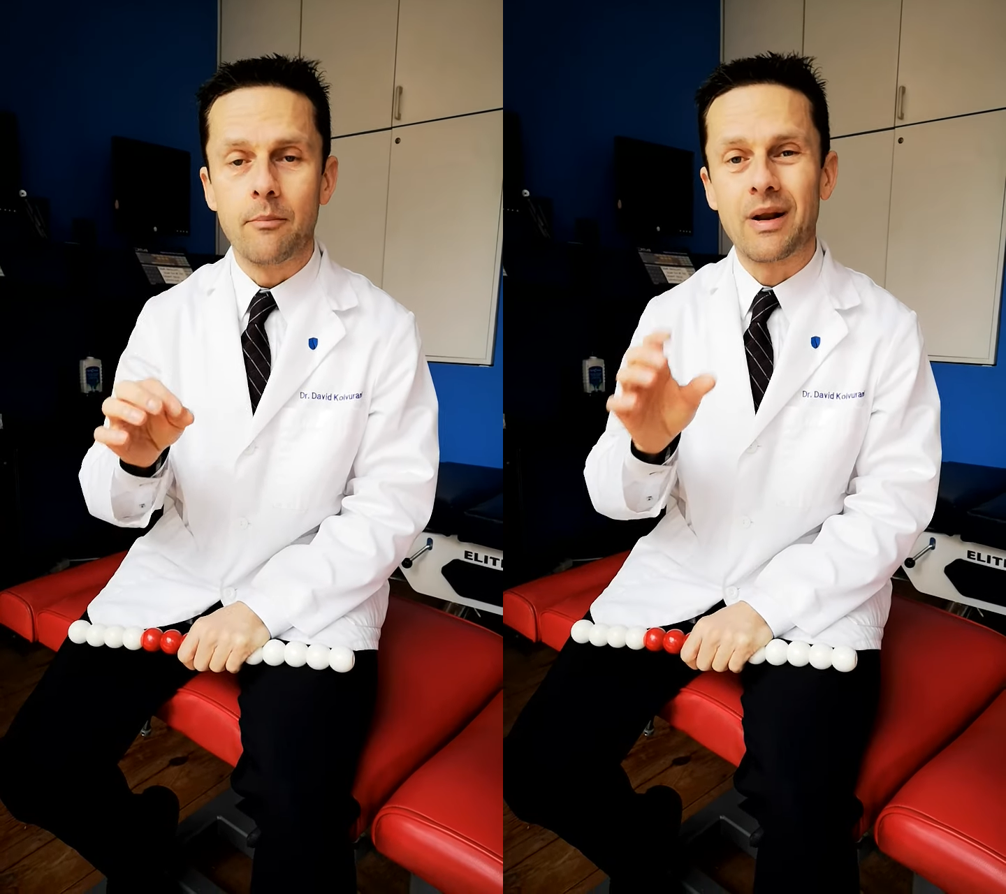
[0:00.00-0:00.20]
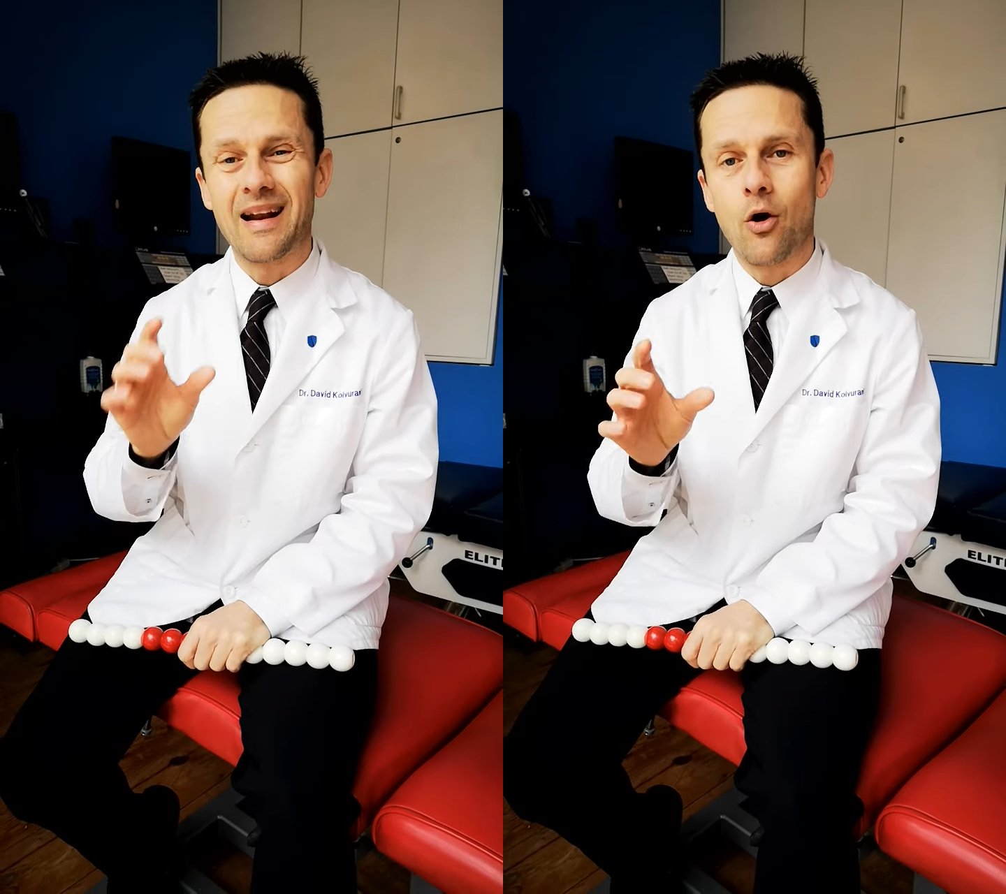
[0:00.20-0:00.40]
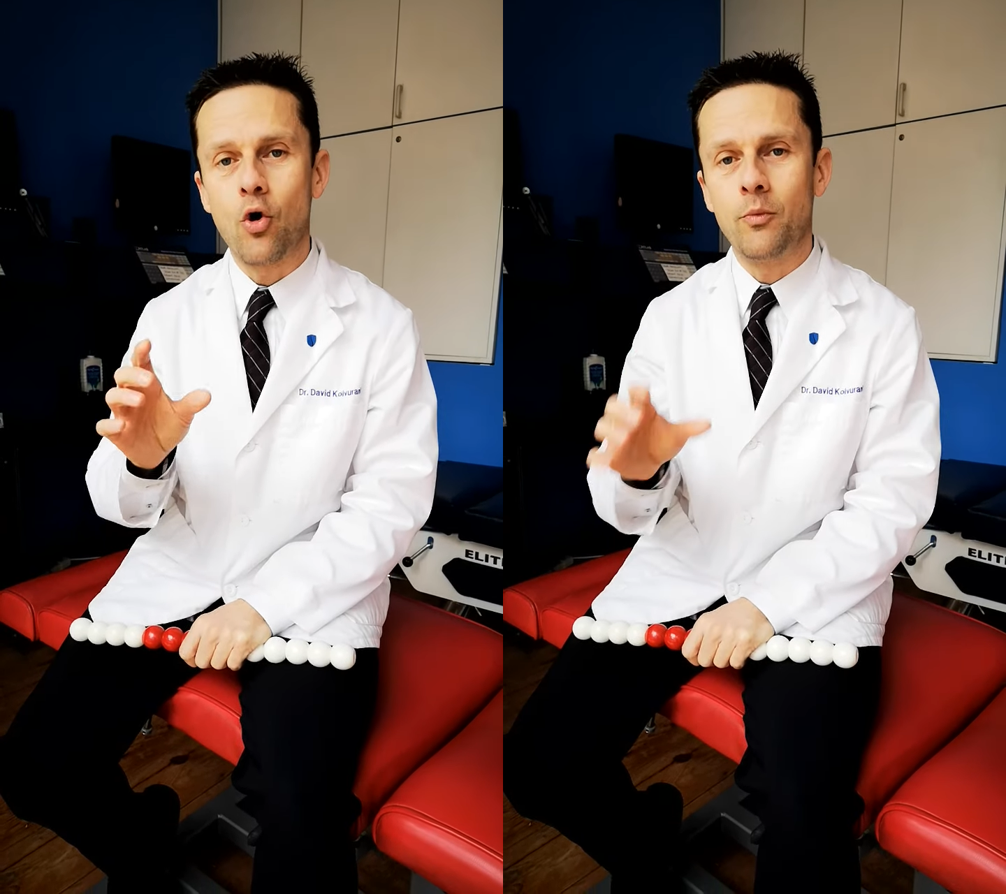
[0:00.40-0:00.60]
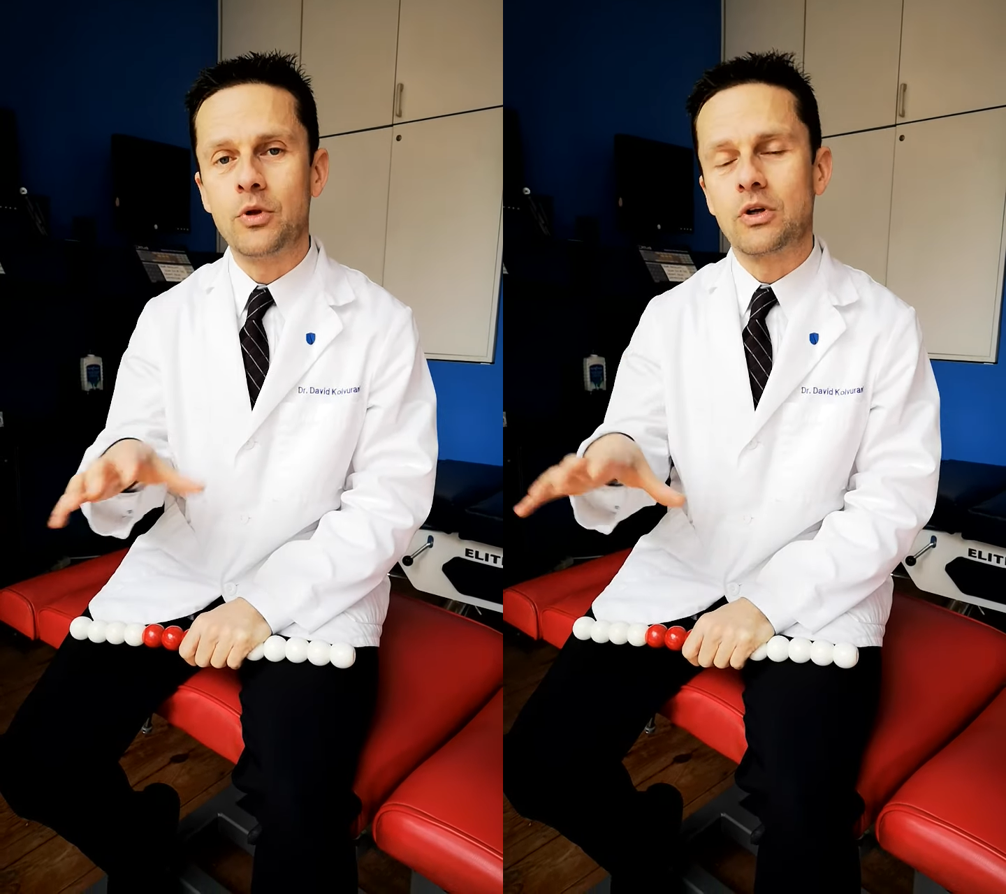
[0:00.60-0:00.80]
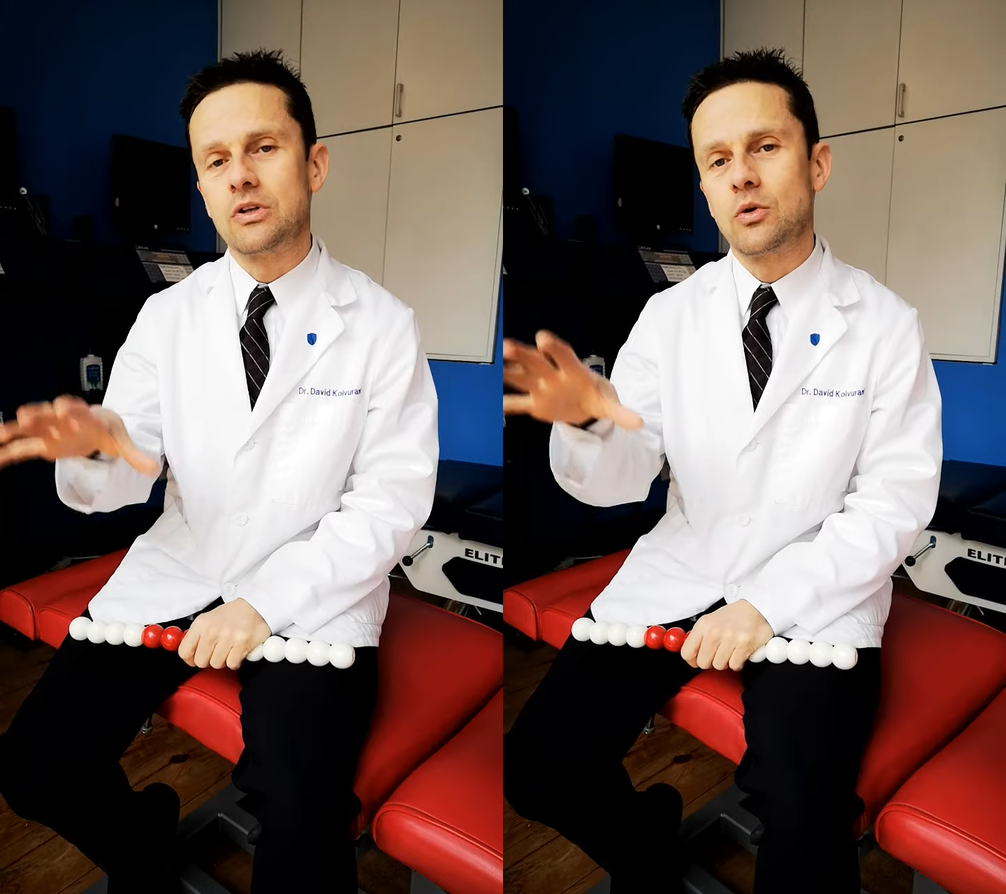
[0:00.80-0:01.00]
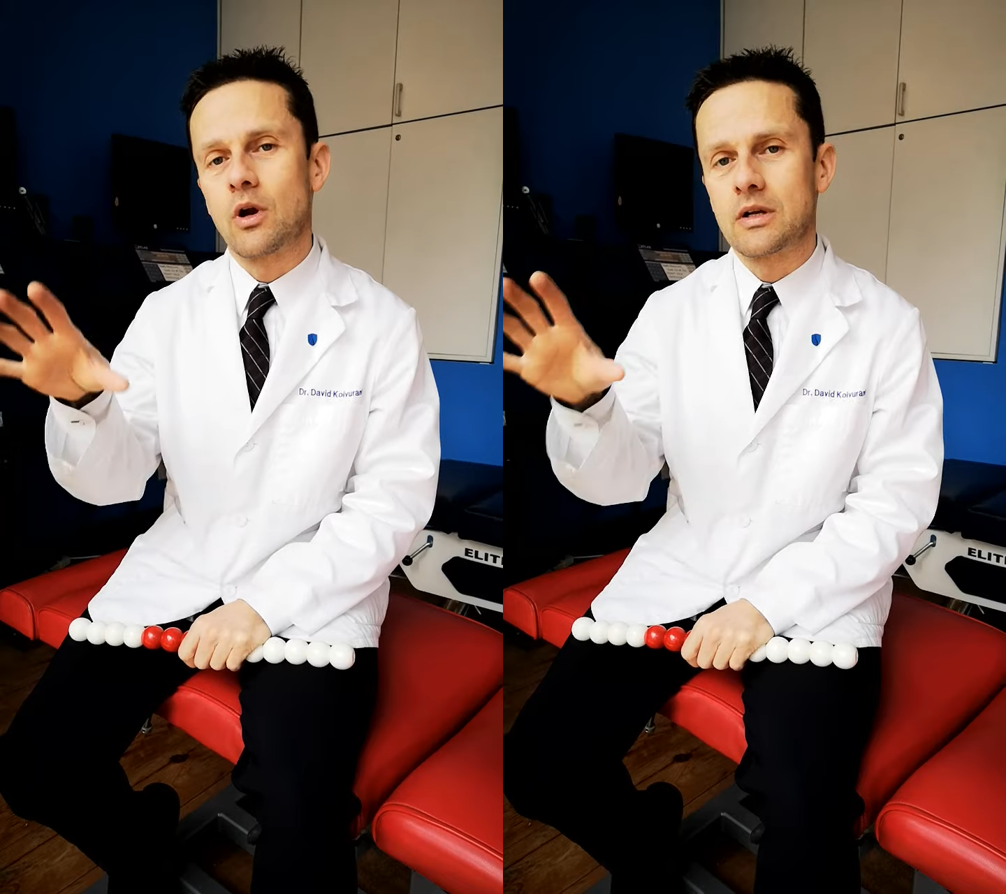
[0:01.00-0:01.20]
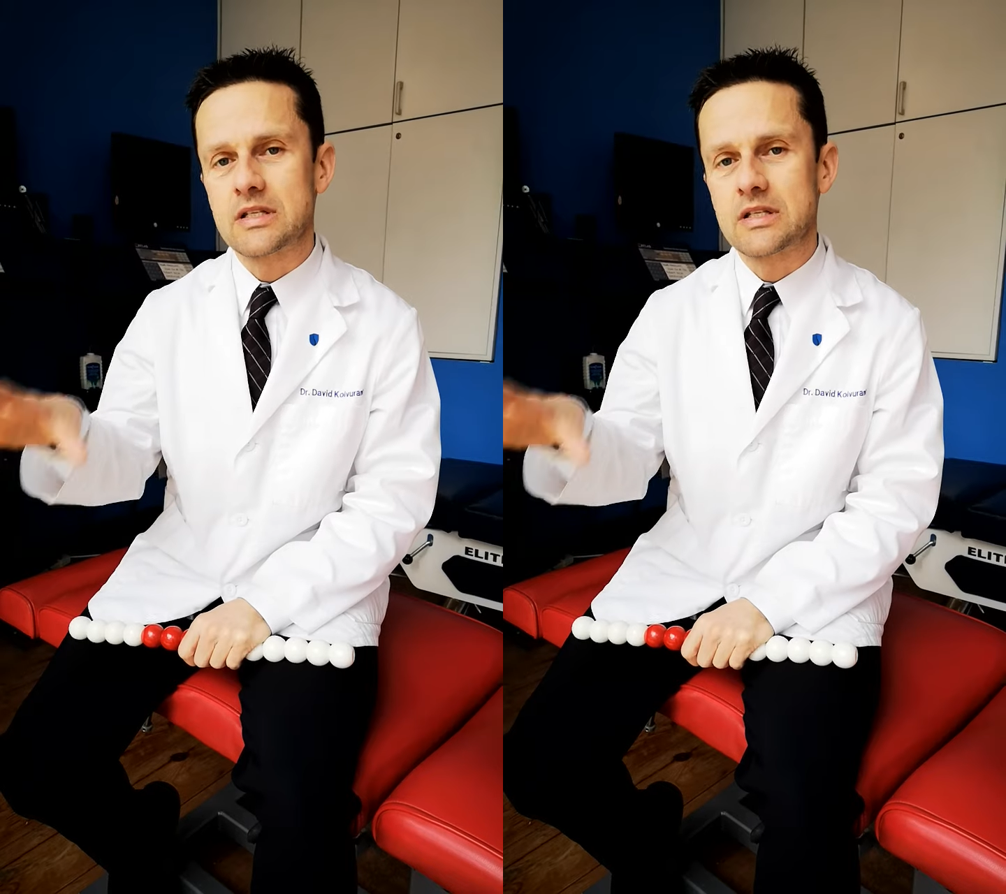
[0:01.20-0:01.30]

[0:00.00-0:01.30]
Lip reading: But at home you can do it on a